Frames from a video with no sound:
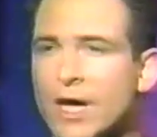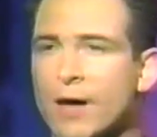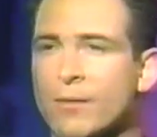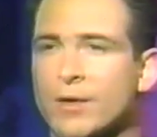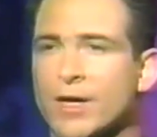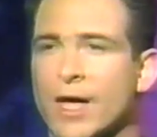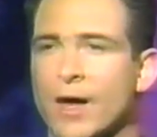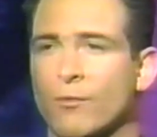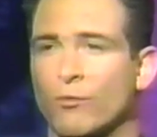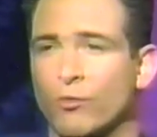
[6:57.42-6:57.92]
guy
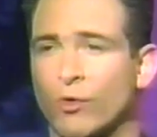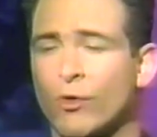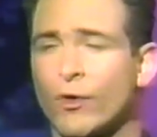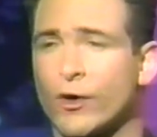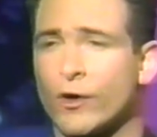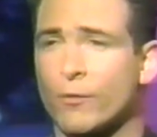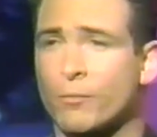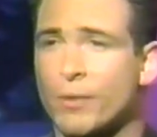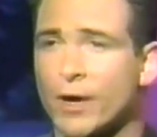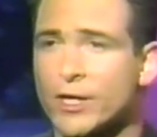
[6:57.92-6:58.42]
became really
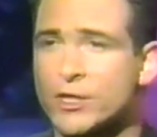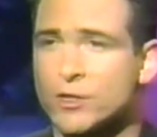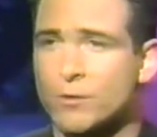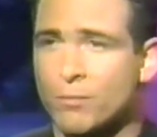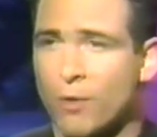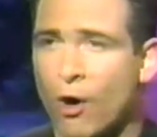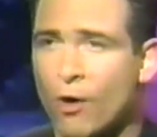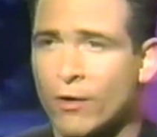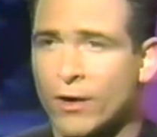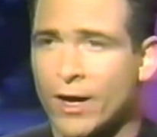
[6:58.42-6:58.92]
your biggest
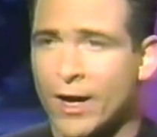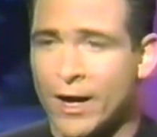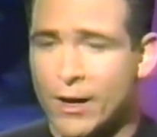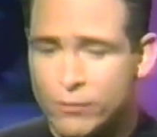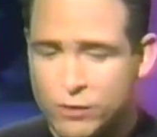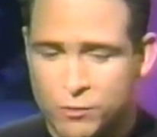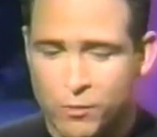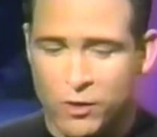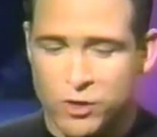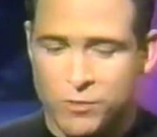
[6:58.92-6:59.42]
opponent, and he
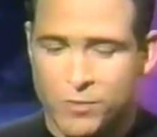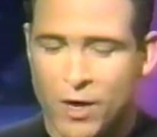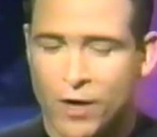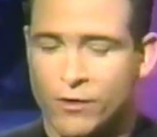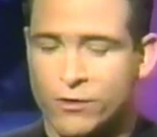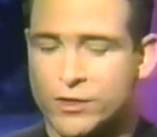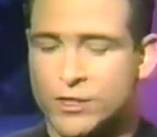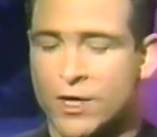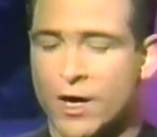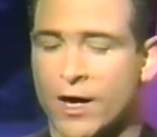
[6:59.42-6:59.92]
was supposed to be on
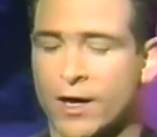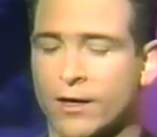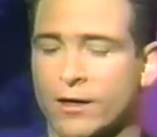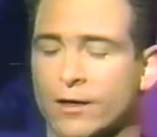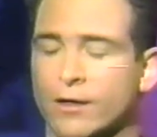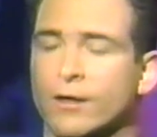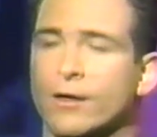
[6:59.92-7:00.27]
your side.